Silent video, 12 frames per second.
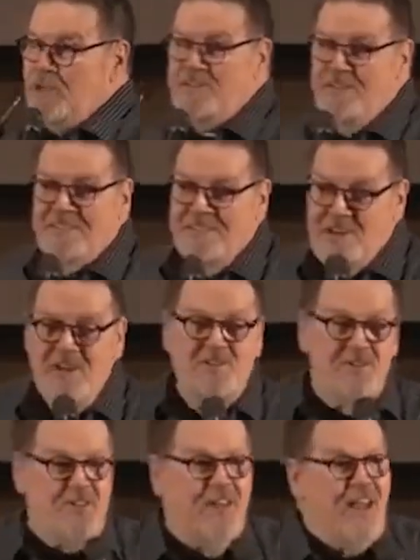Jesus,
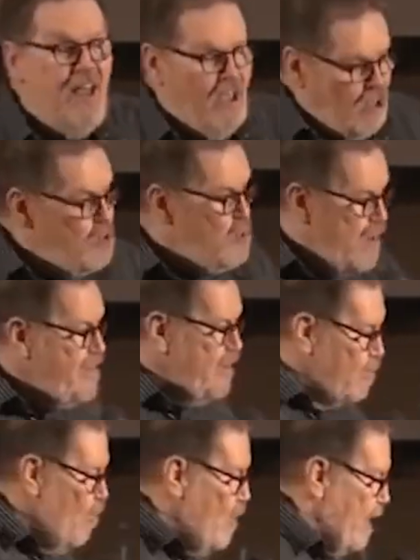Jesus said, You
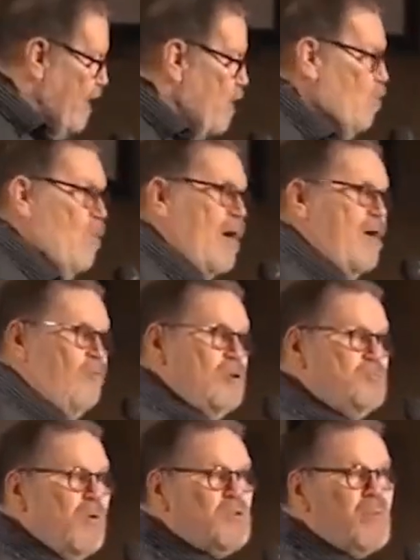need the anointing. You know
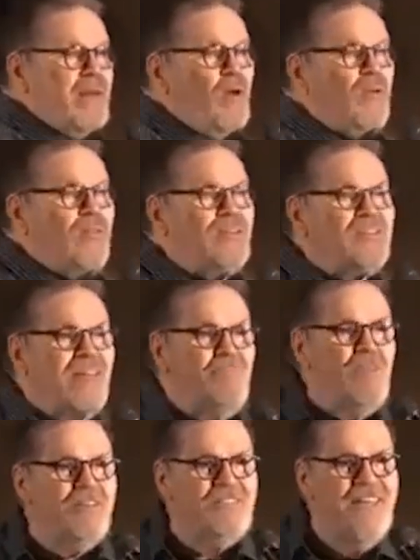why? We're supposed to be doing the
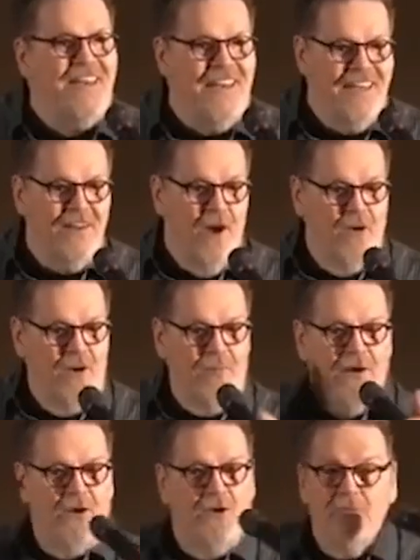same things he did,
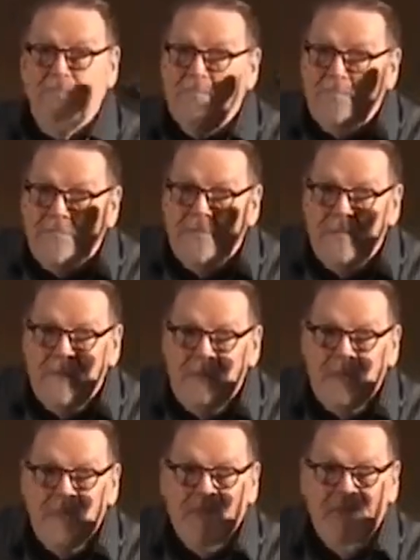only bigger.
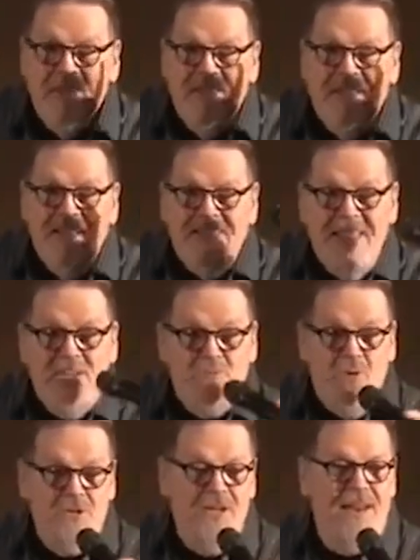
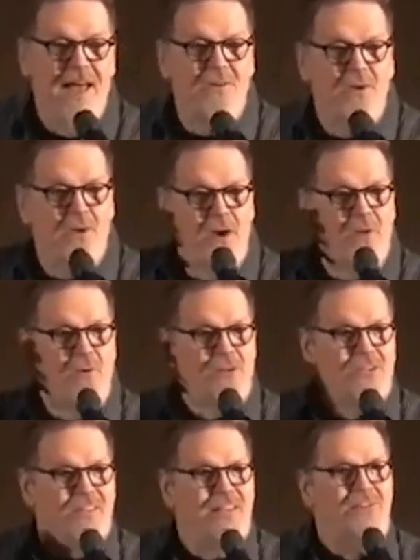These works that I do and greater
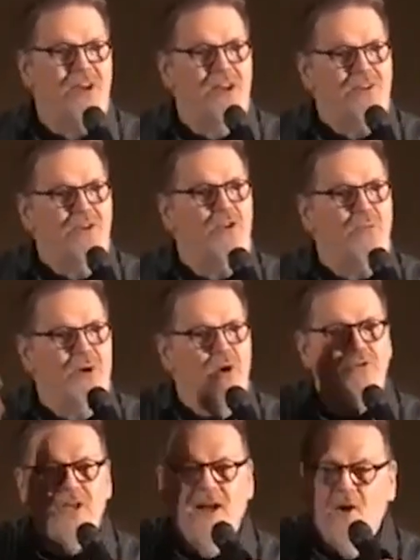works than these shall you do
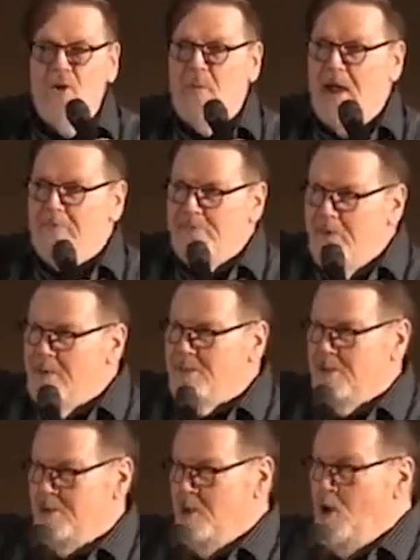because I go to my
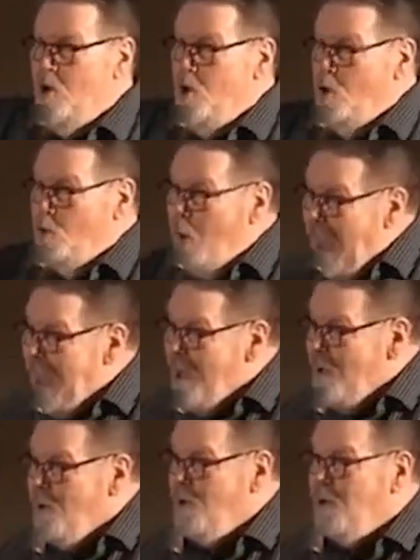Father.
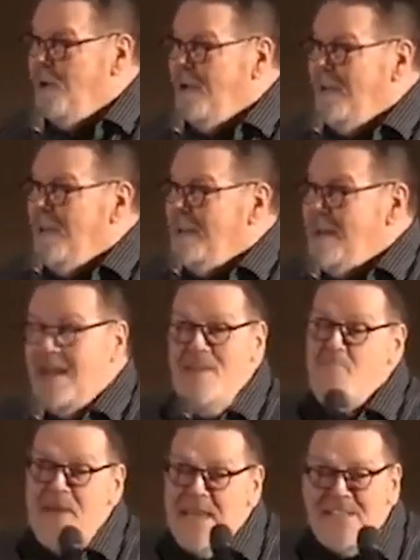Wow. Now,
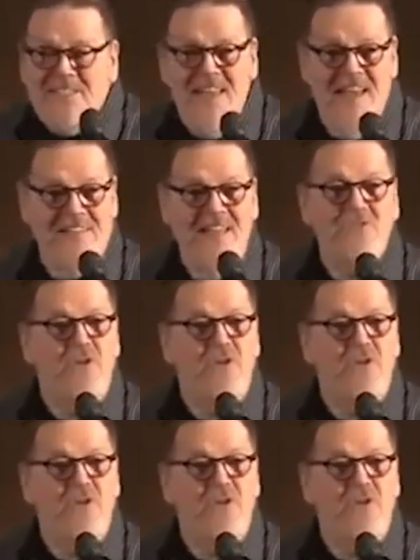he means that.